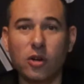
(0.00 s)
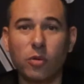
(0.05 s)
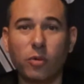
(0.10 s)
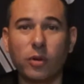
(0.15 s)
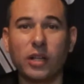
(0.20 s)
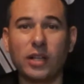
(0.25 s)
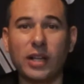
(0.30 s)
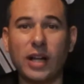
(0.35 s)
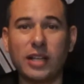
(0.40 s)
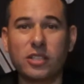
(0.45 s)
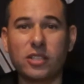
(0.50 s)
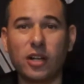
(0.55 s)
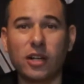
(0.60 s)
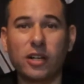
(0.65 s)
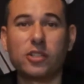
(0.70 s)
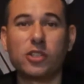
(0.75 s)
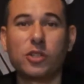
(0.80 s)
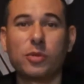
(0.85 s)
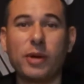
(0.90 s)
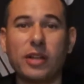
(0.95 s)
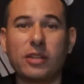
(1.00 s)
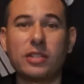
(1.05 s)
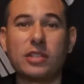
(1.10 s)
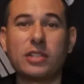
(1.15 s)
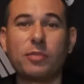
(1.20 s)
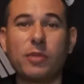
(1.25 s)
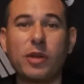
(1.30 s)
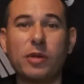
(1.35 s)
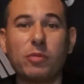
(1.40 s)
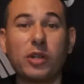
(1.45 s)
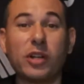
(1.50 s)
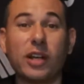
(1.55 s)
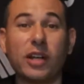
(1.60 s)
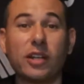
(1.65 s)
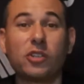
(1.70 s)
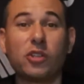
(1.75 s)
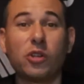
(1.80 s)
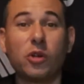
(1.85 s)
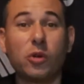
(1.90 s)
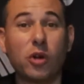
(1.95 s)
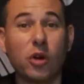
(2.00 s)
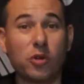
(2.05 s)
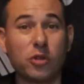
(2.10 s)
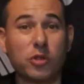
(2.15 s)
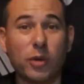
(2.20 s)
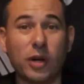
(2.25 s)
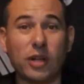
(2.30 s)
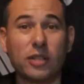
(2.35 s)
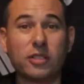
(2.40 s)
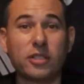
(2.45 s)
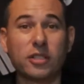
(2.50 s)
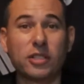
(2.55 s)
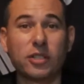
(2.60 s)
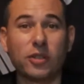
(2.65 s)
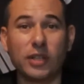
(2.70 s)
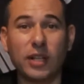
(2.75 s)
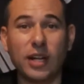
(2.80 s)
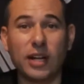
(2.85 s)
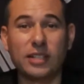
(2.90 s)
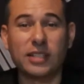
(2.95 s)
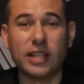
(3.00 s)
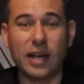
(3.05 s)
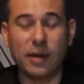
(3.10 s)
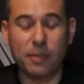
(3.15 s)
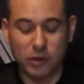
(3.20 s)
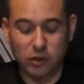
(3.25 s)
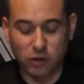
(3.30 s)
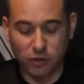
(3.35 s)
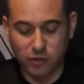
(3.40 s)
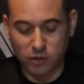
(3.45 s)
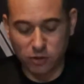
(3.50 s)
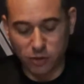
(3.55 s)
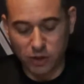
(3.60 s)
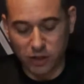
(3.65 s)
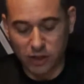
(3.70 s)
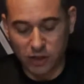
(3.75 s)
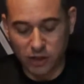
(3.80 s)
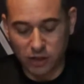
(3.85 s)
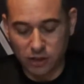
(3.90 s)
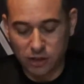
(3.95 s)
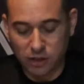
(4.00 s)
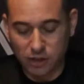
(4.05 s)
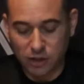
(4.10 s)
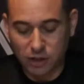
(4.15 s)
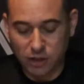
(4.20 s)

When I last talked to you about this amendment, it had 2 co-sponsors, so a lot has happened over the weekend.